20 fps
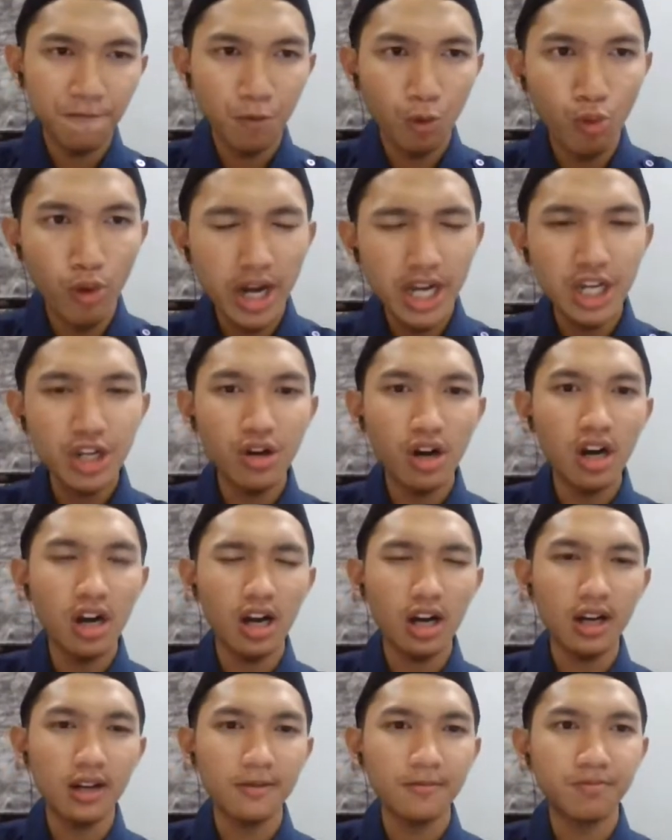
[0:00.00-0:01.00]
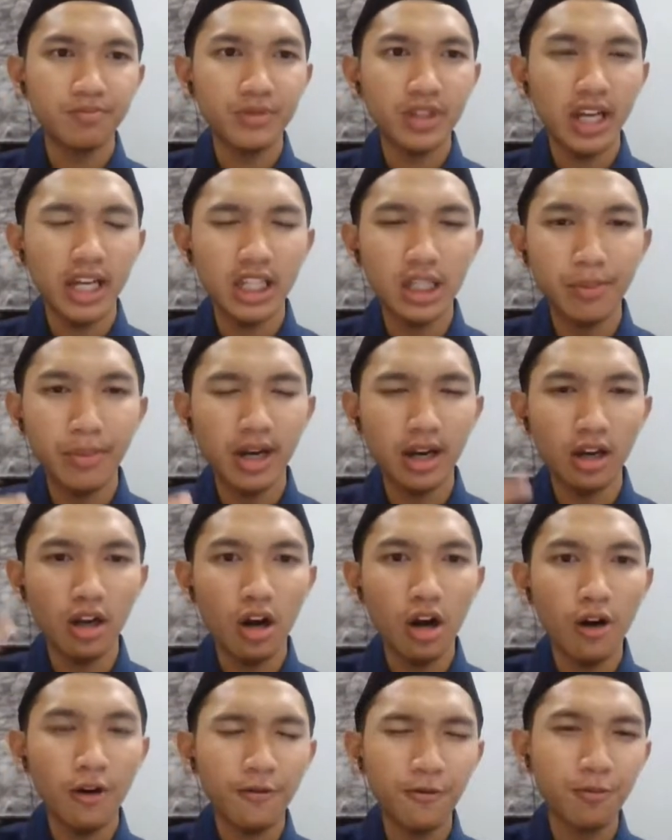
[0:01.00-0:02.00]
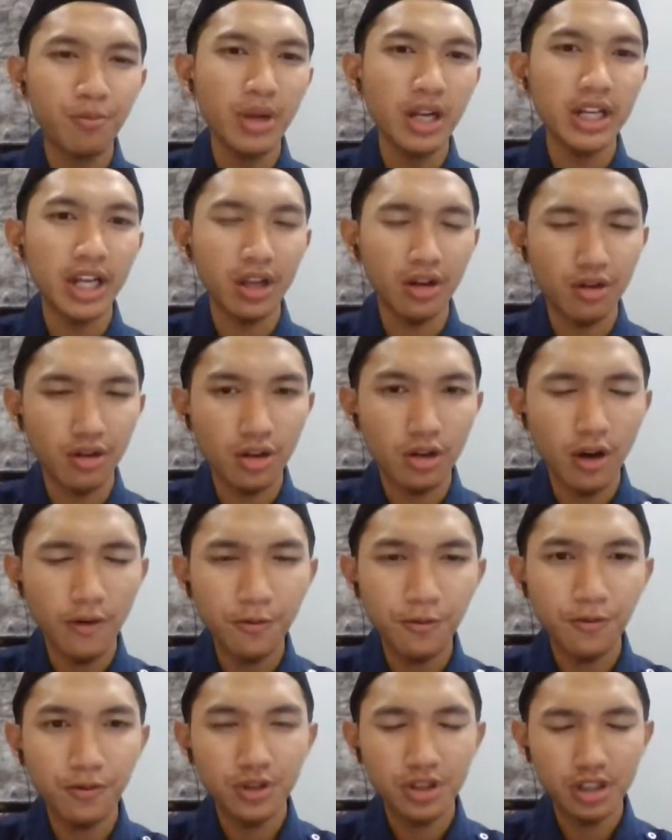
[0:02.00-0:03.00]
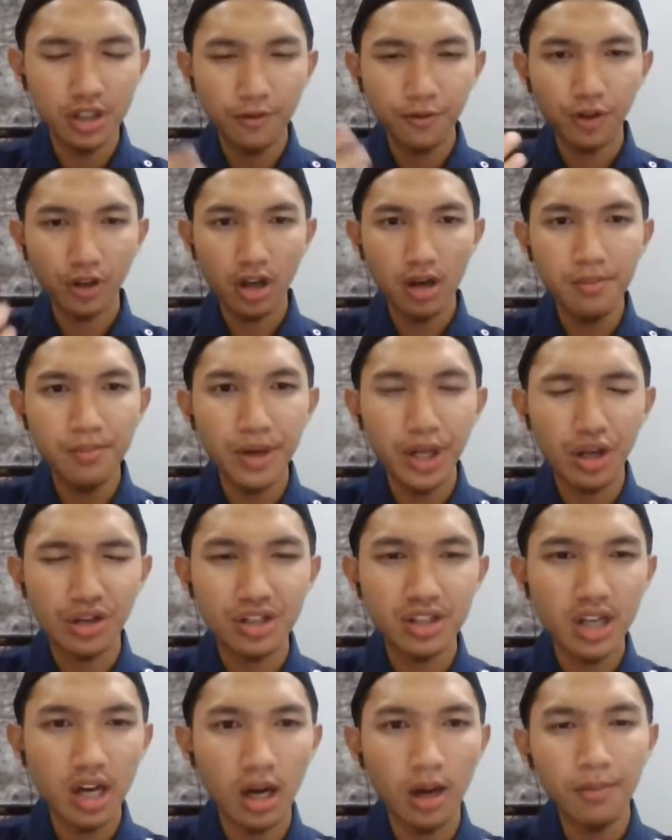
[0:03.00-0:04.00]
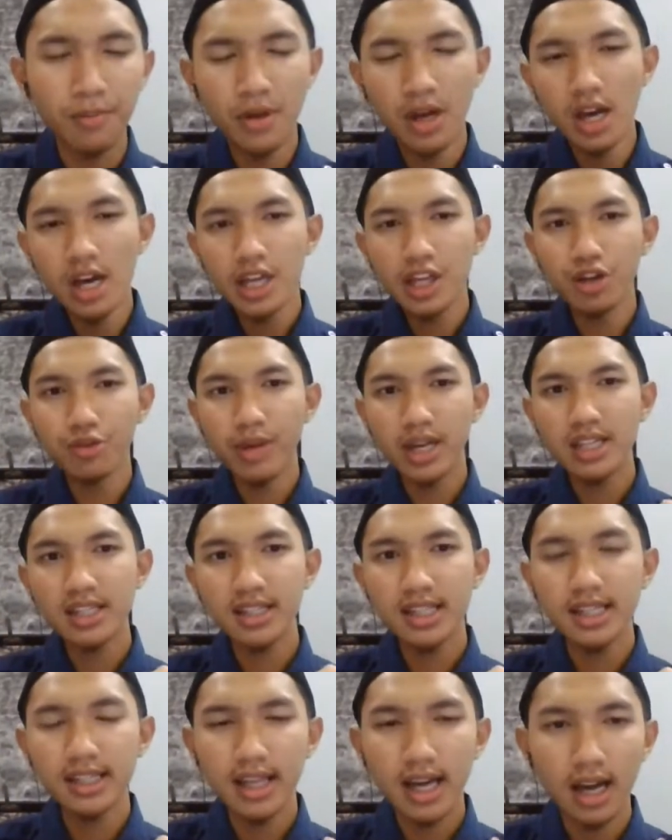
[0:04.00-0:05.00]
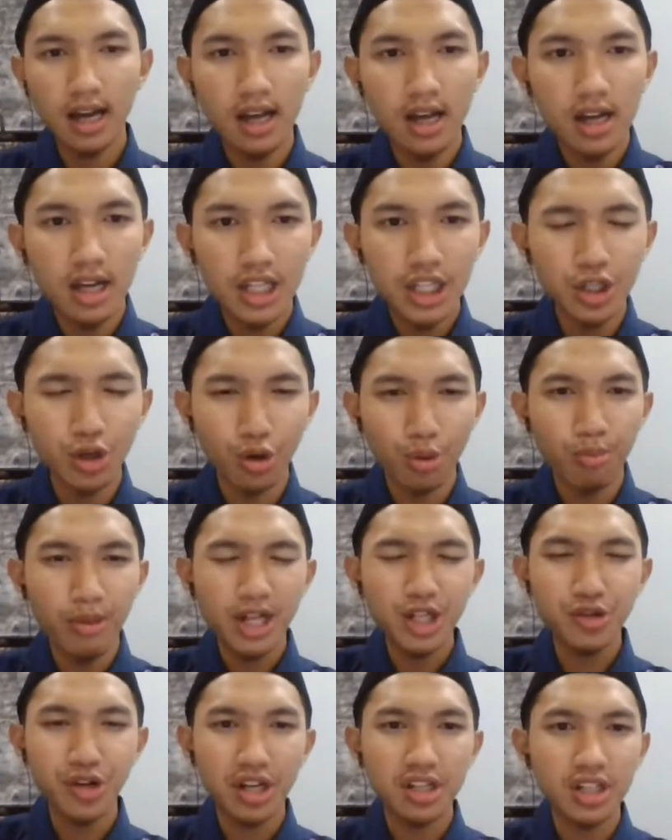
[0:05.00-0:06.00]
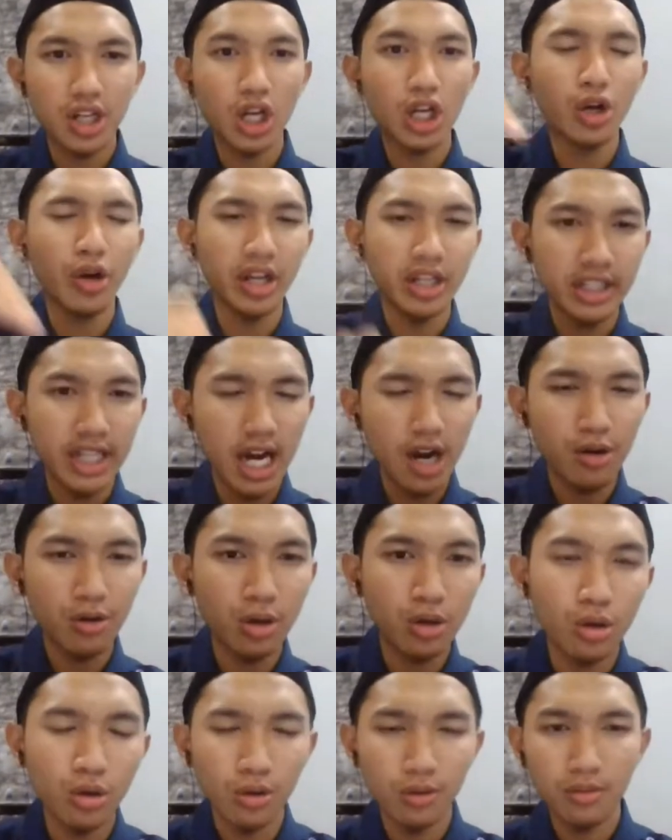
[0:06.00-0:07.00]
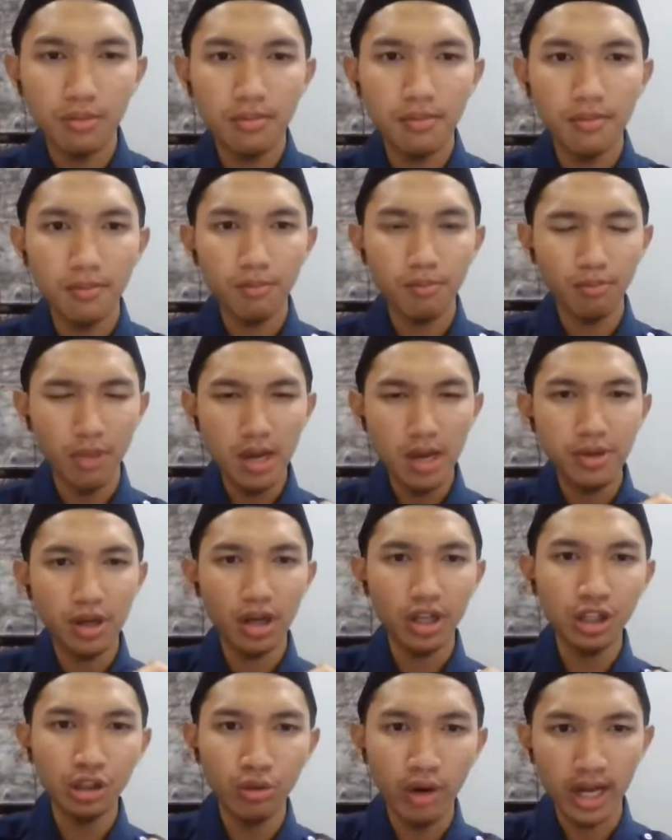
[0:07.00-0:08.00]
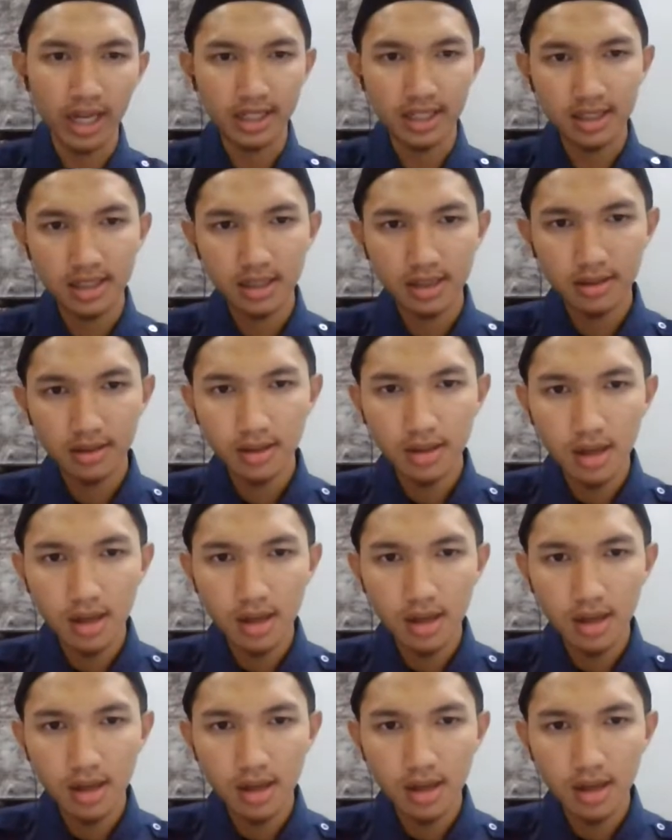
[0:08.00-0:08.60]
when you are in the middle of building your software company or startup, you may see that your metrics are going down or maybe otherwise.